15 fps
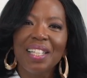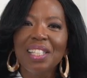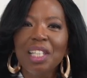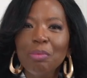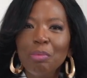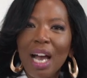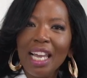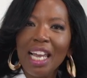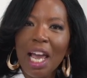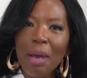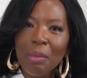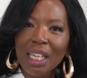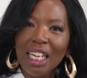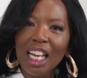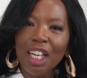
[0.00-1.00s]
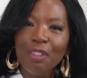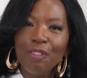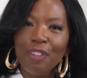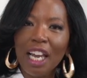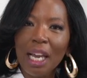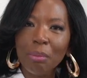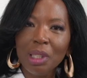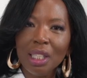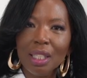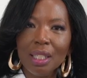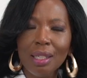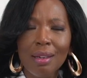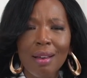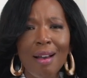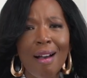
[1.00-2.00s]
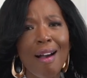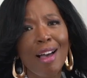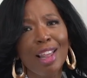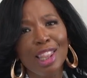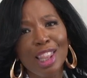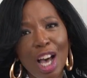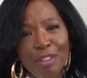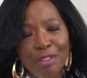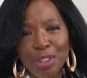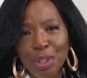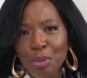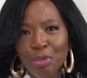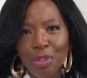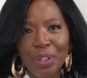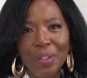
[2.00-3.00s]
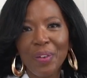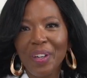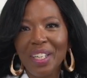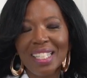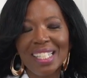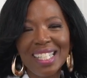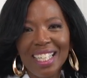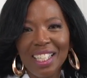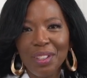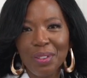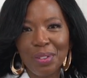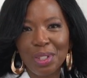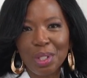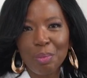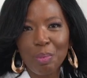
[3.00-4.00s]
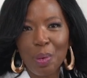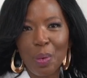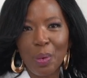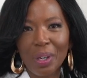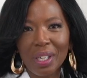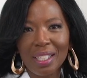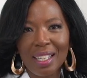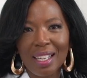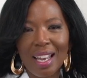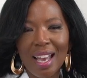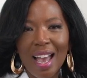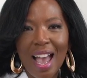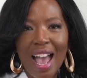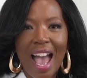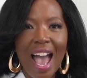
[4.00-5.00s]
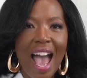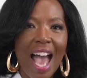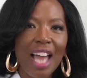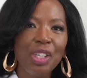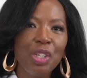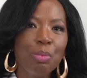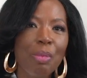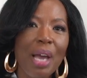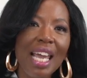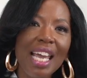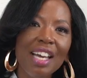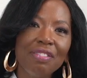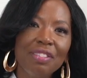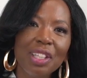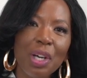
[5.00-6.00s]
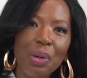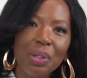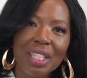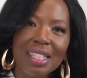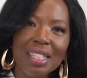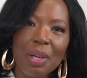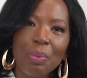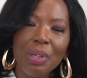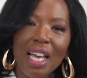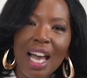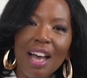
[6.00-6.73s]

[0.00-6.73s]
To my M&N family, love you for your continued support. And you may have noticed that we